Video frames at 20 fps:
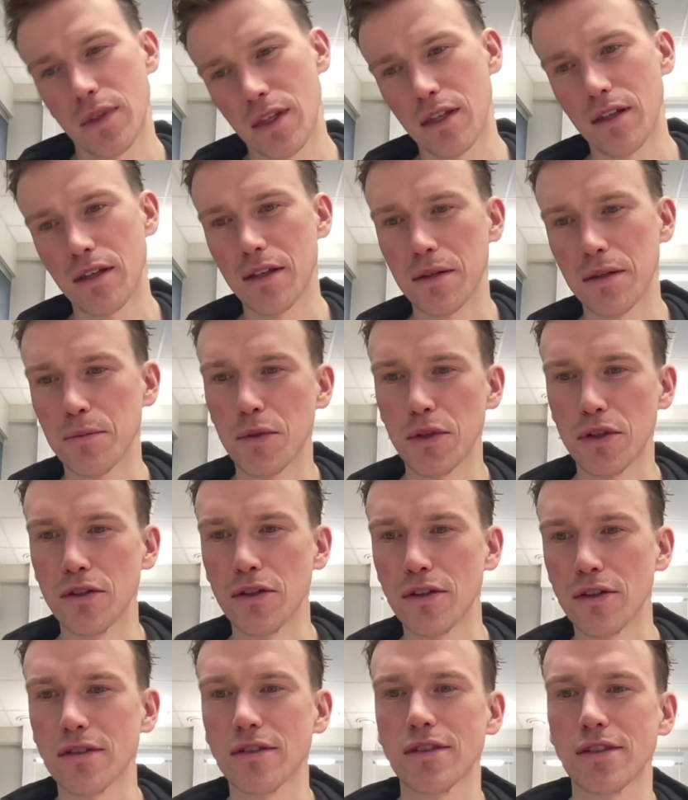but
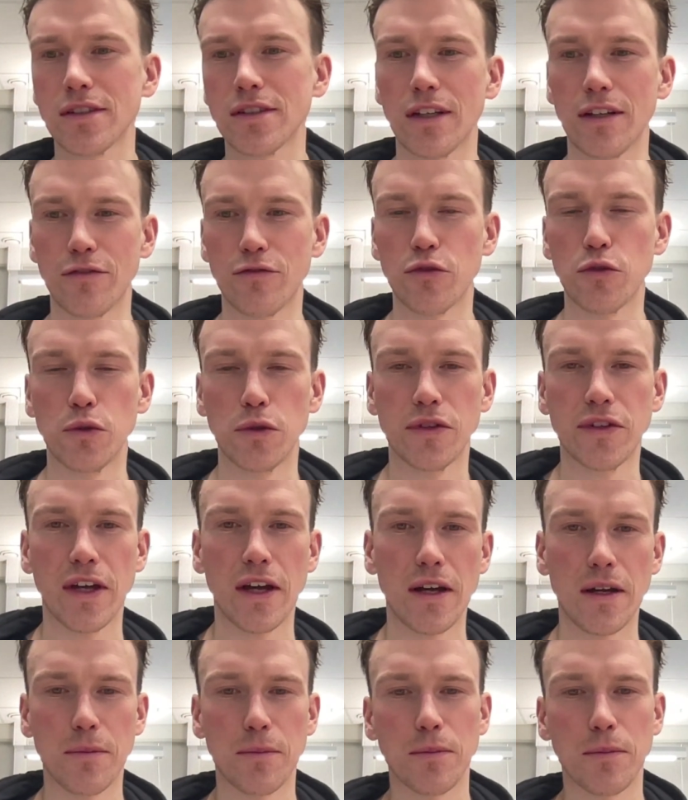not a
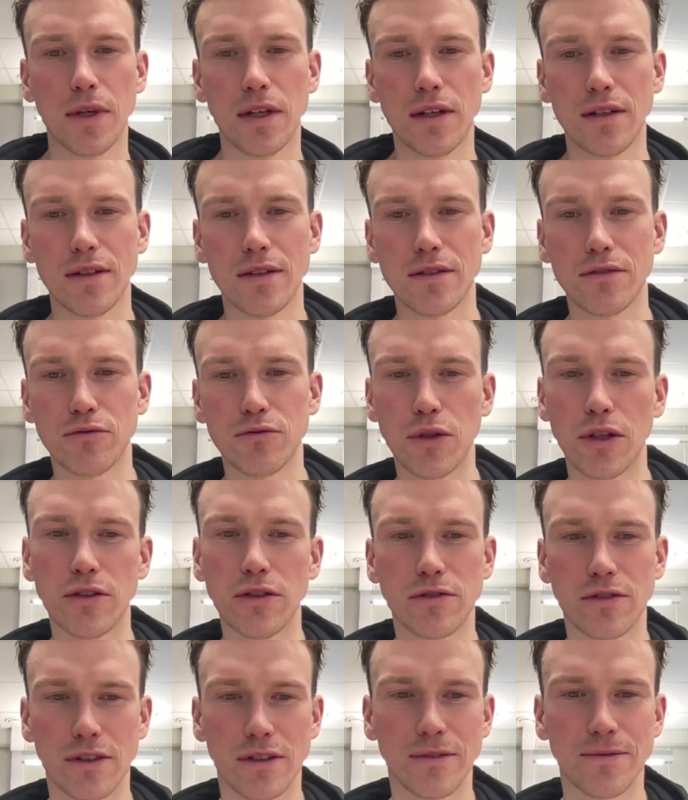full-time
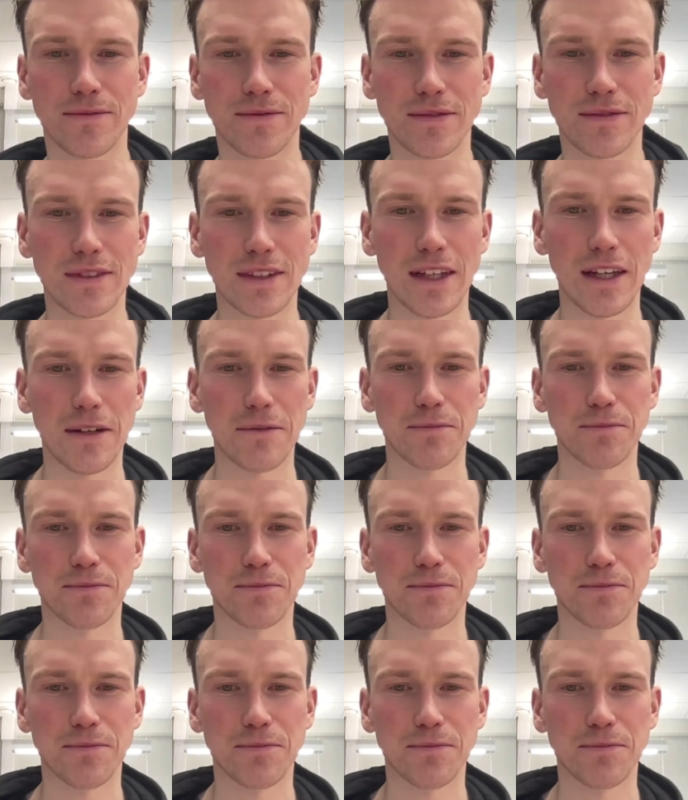runner. Yeah.